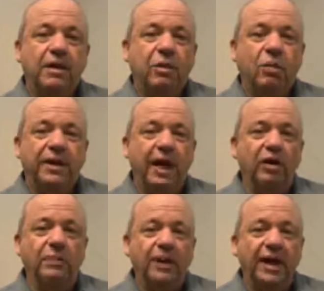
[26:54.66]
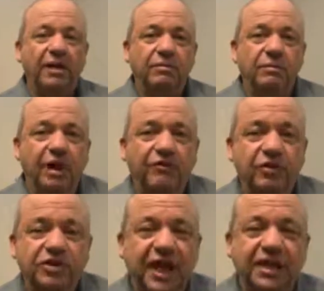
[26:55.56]
when they only paid a
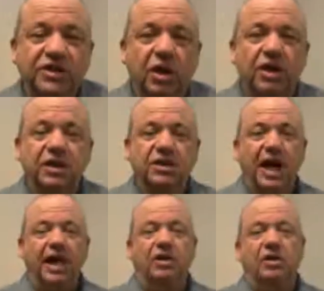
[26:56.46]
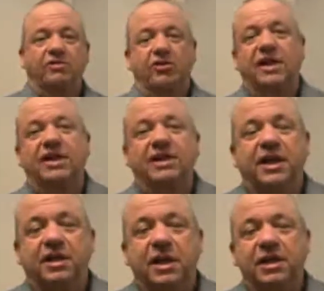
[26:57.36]
few cents on a dollar for that
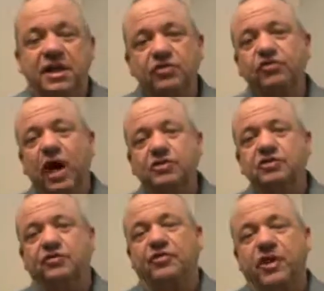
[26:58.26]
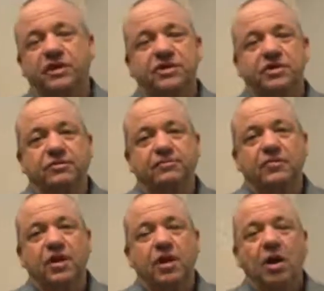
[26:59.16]
debt. And these vulture funds
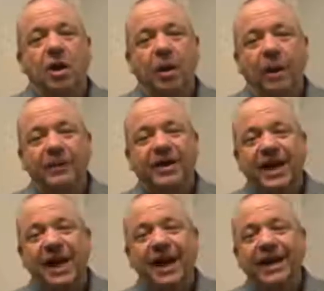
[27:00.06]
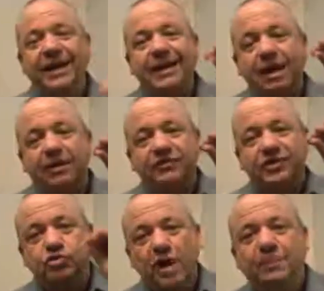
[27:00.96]
are the kind of
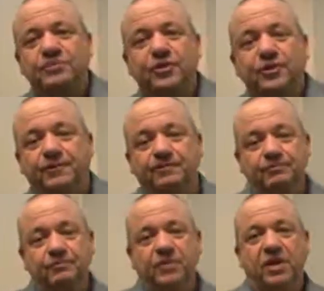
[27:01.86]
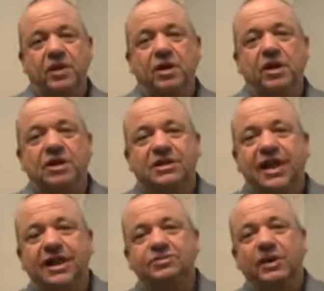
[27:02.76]
disruptor
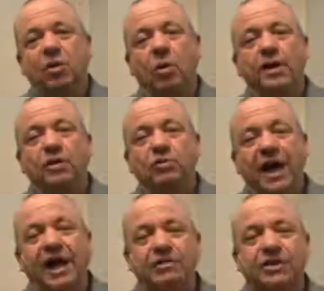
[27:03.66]
that has been going around